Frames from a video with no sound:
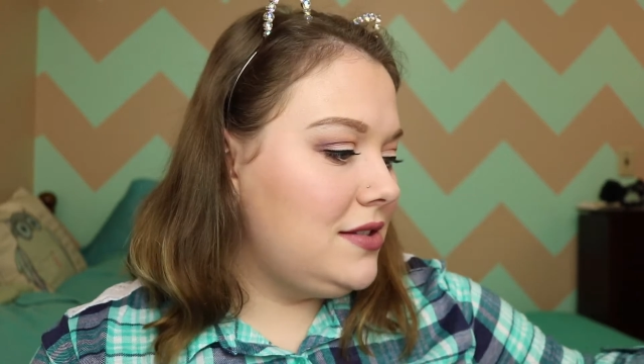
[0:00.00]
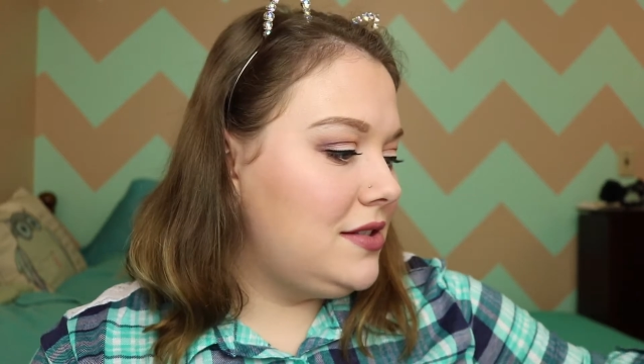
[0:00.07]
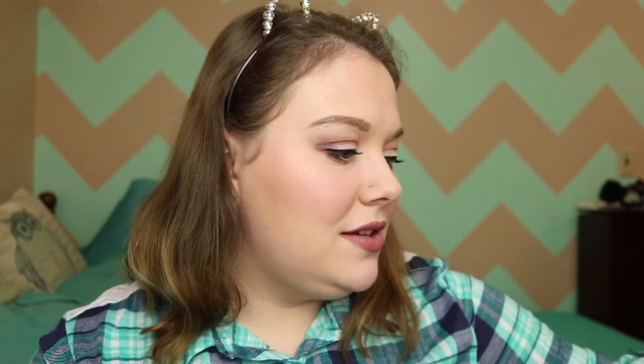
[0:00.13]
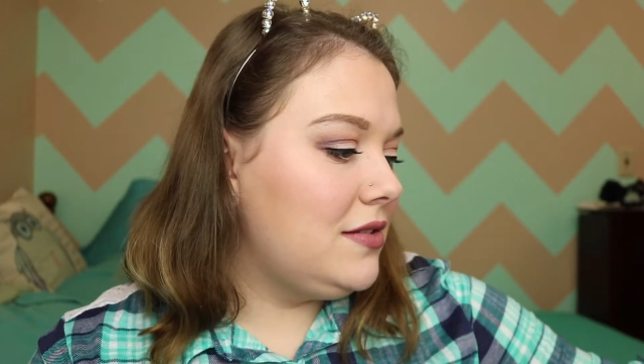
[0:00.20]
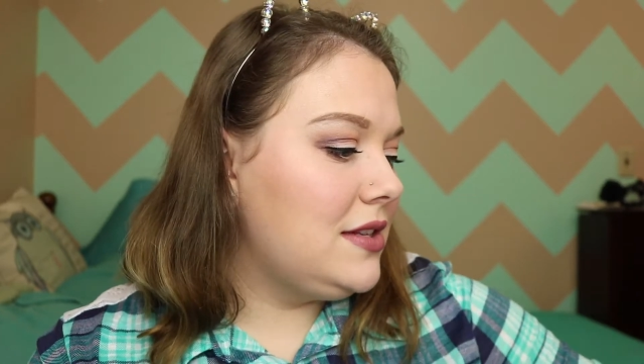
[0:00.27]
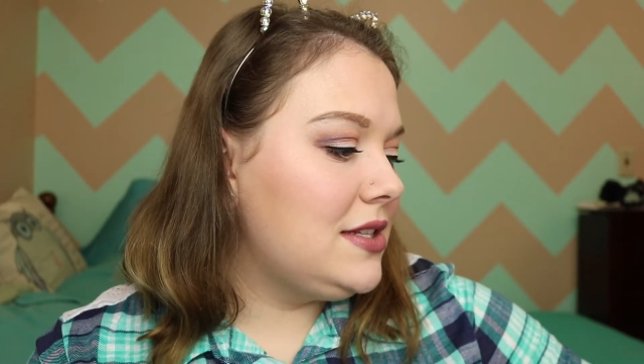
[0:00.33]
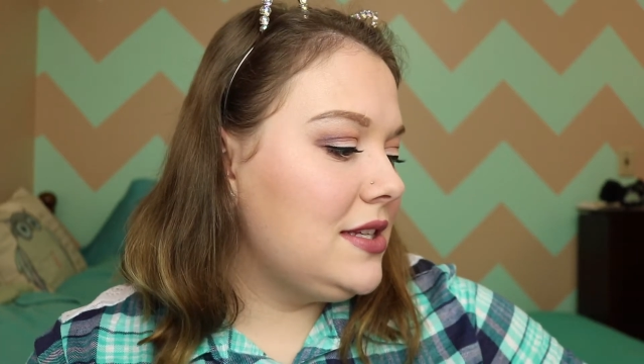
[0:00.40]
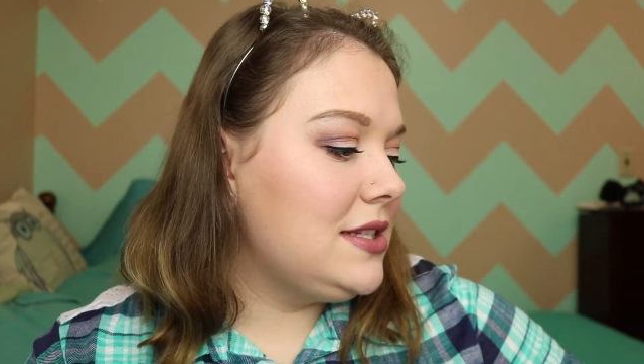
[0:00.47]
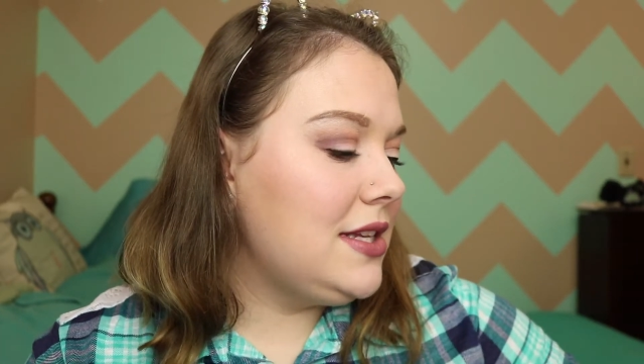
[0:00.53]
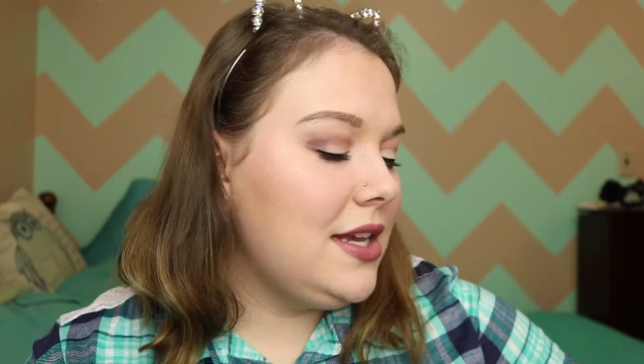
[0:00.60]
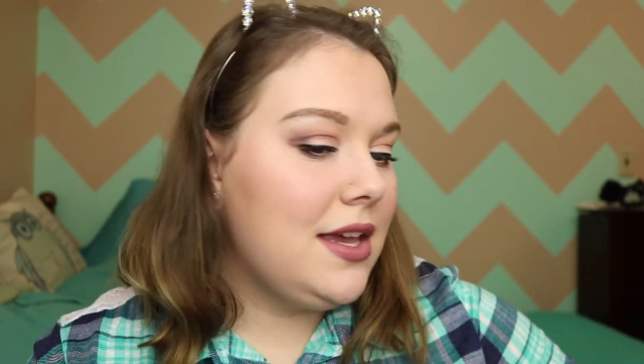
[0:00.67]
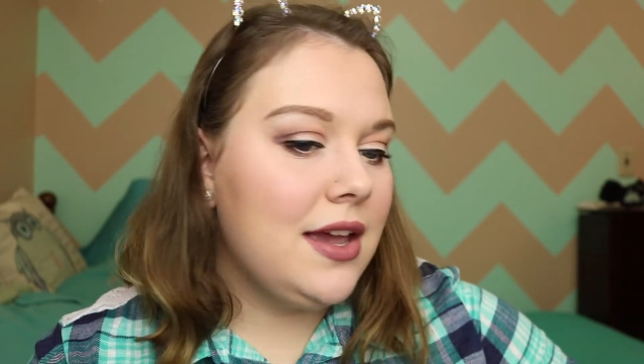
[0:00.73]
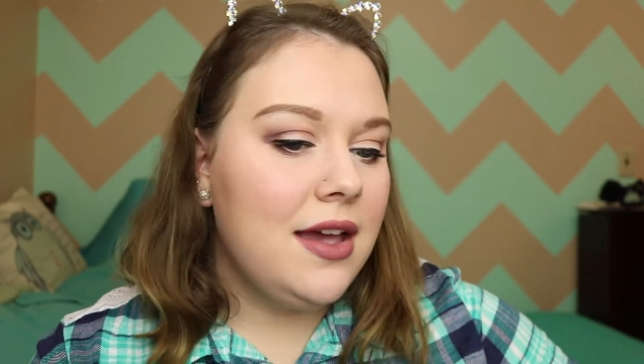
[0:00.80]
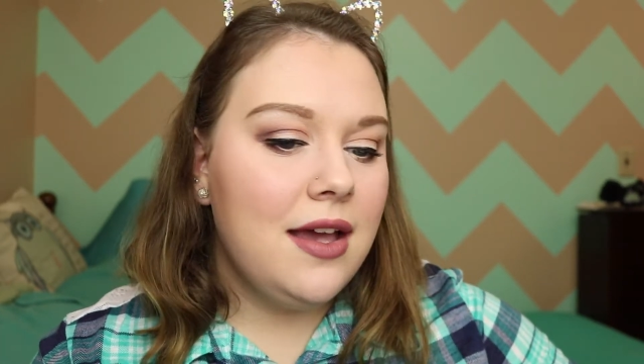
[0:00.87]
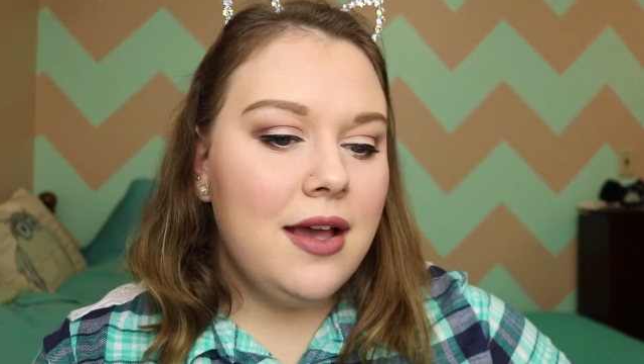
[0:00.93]
So this is
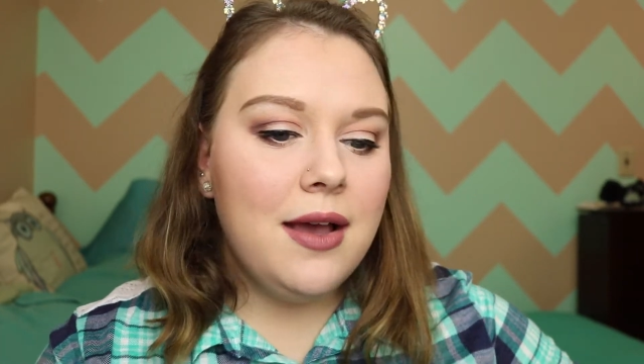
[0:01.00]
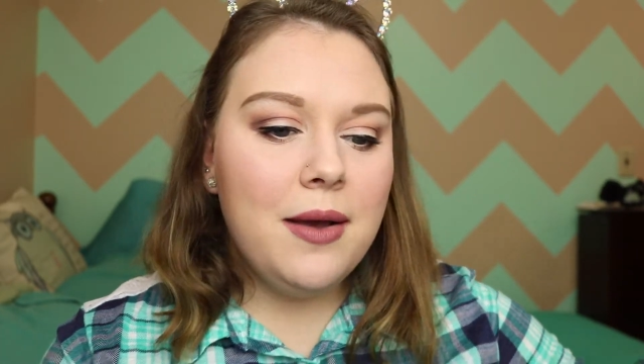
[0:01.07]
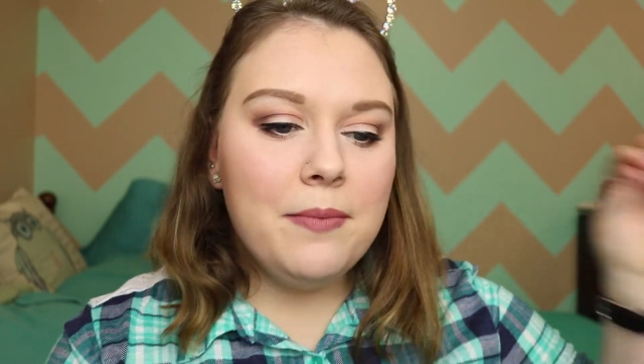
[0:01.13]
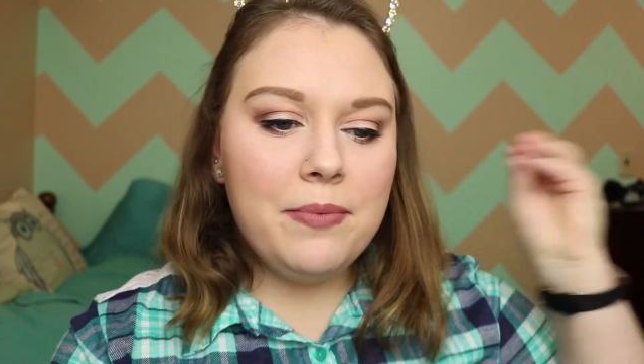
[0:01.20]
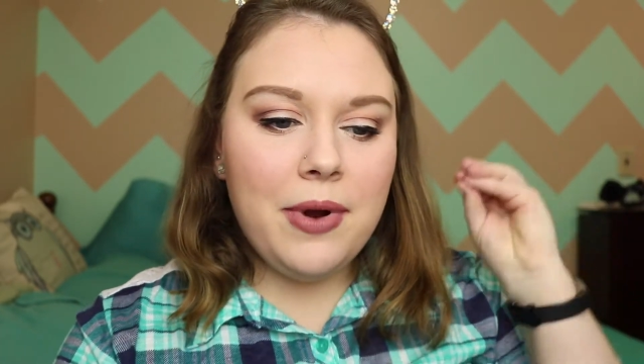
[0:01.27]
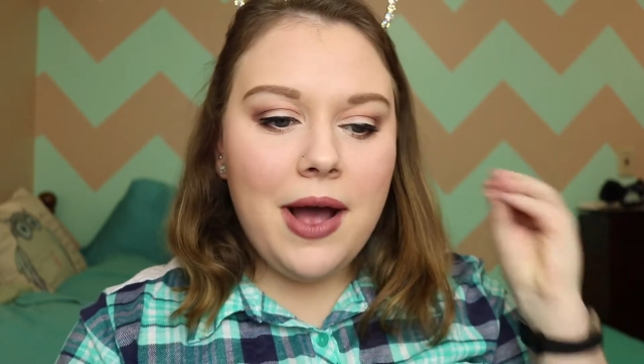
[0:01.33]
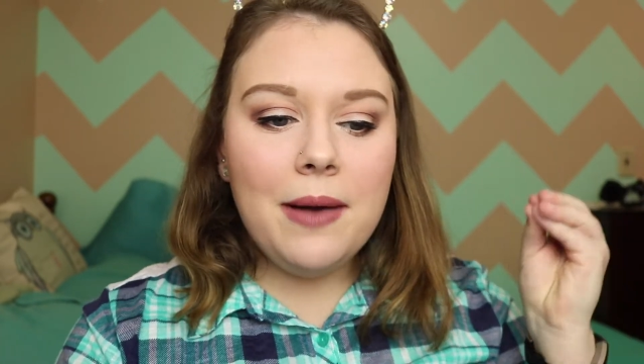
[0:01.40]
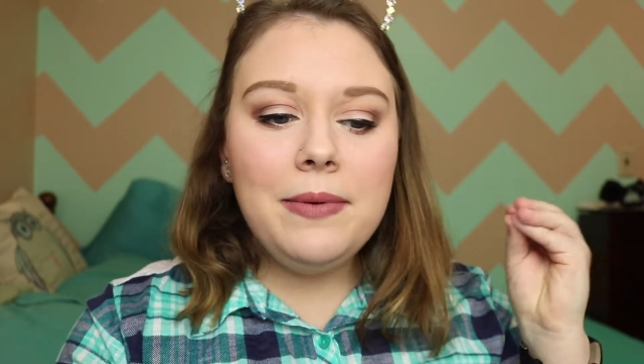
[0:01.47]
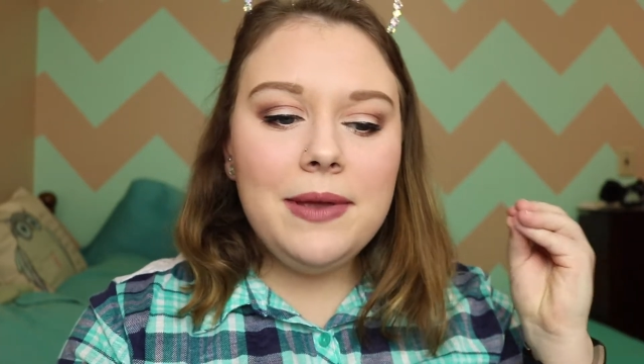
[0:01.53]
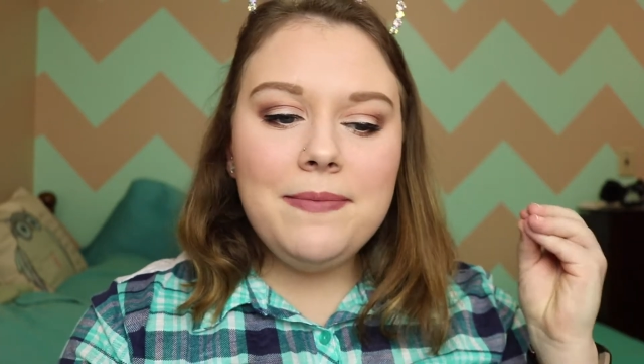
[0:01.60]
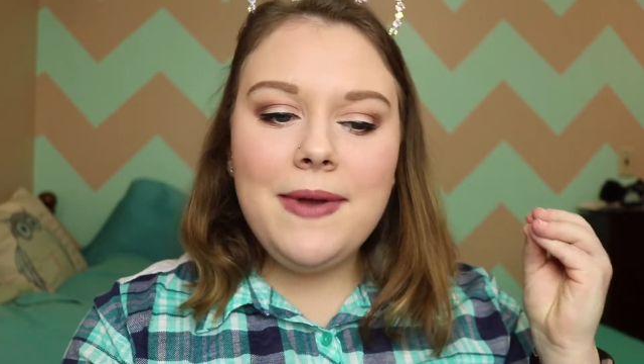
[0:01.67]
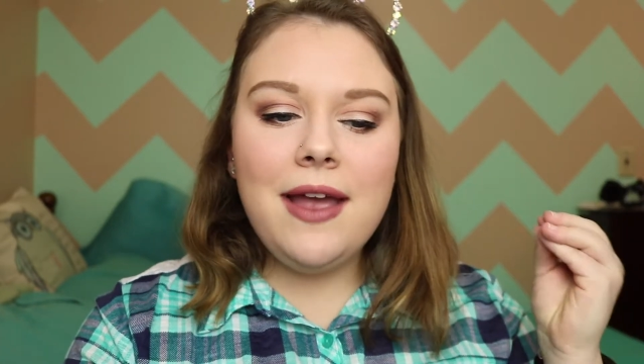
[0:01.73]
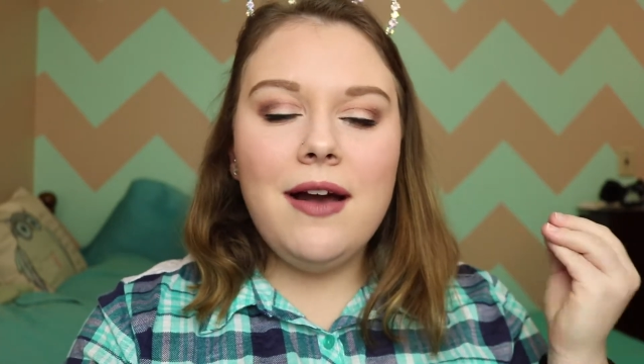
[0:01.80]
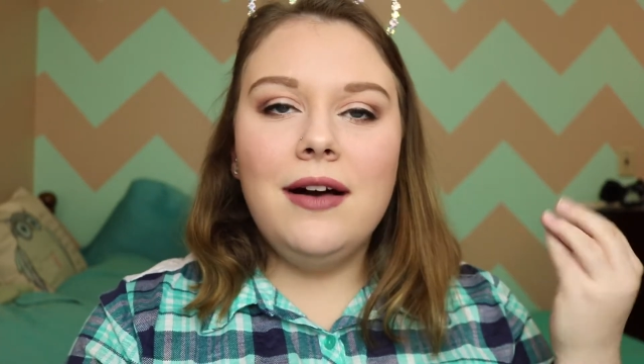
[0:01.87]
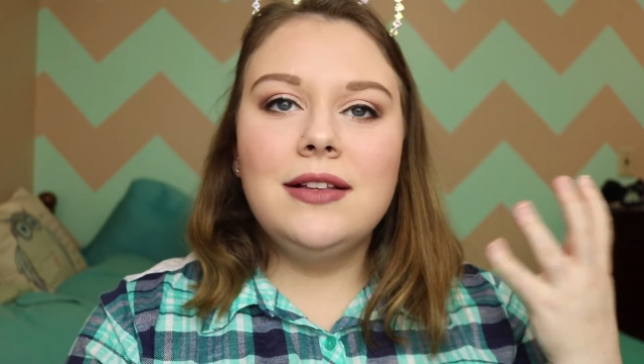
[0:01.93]
like probably
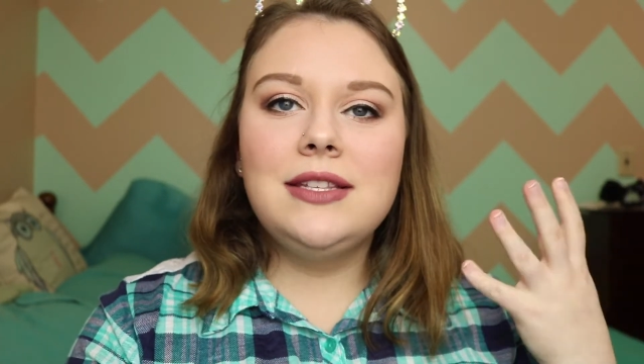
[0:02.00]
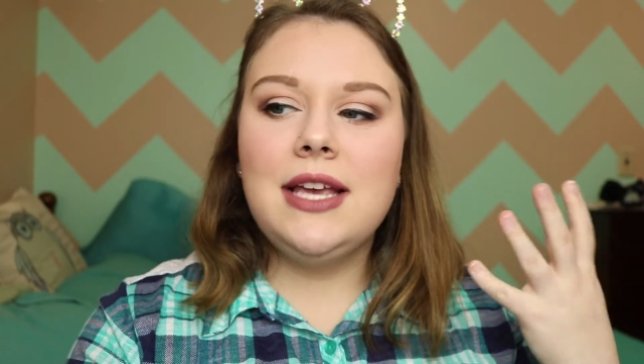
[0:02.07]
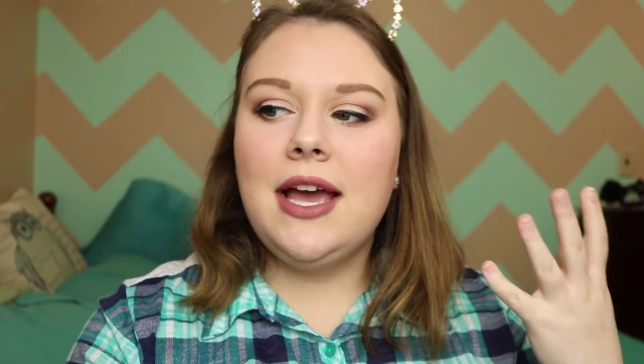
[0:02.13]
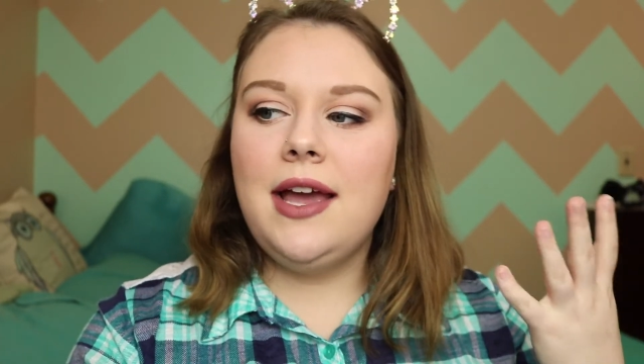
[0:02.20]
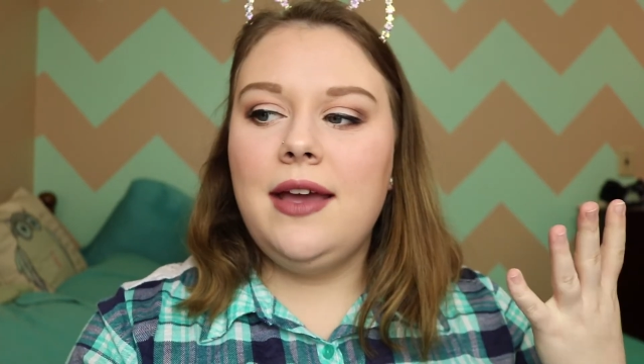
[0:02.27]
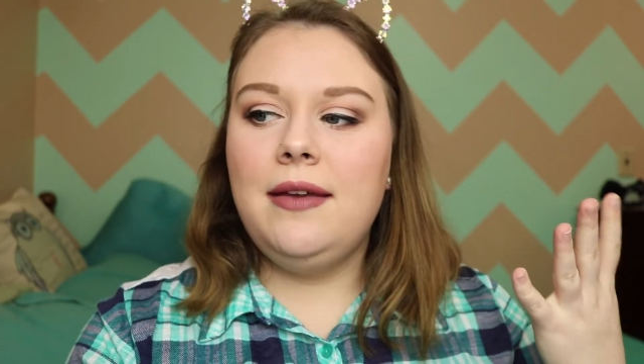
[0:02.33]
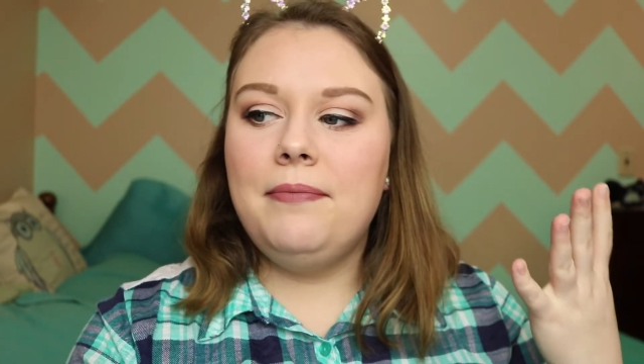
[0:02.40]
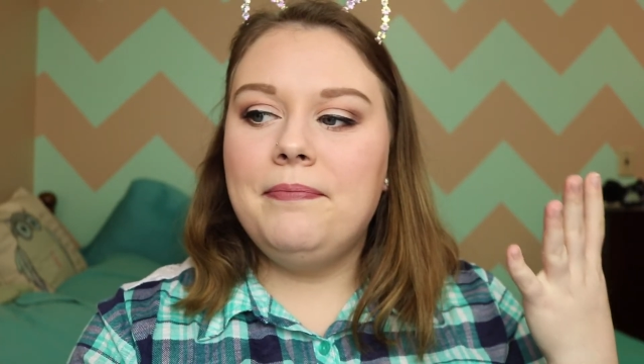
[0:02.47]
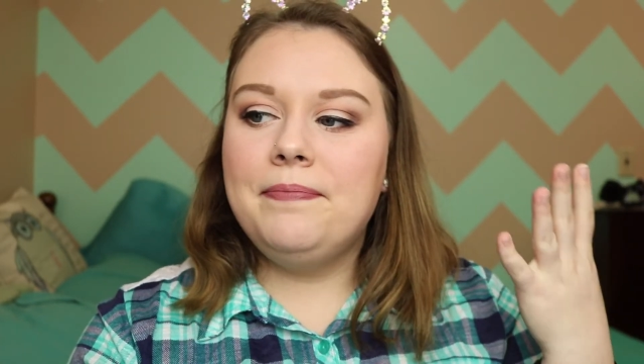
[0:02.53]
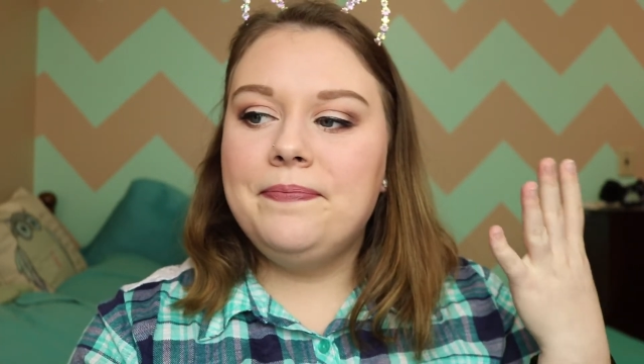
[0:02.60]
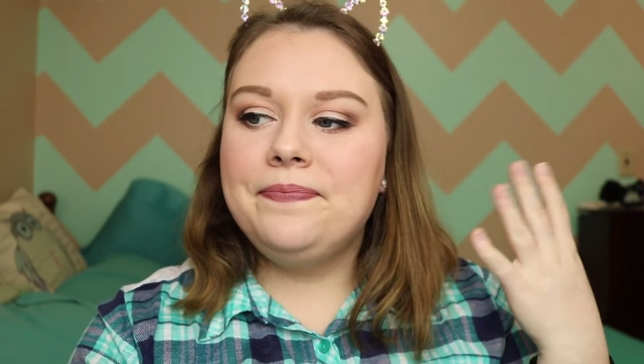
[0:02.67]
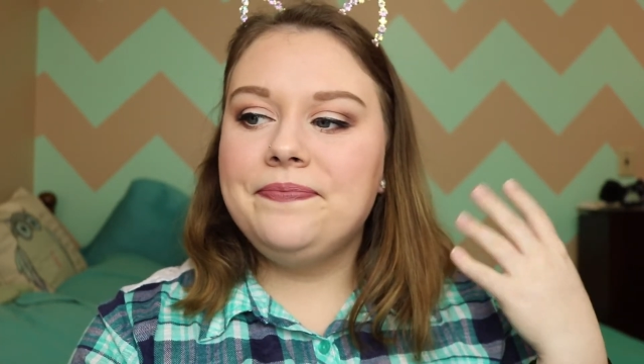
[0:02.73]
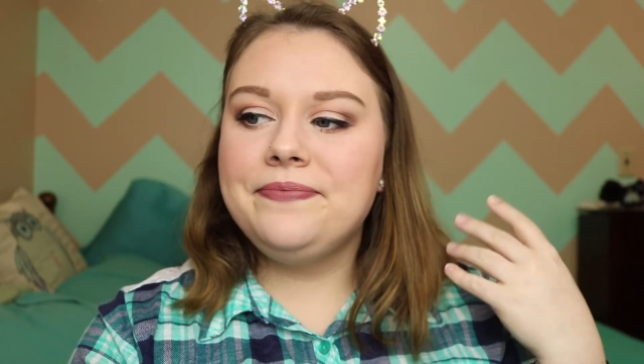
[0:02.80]
my all-time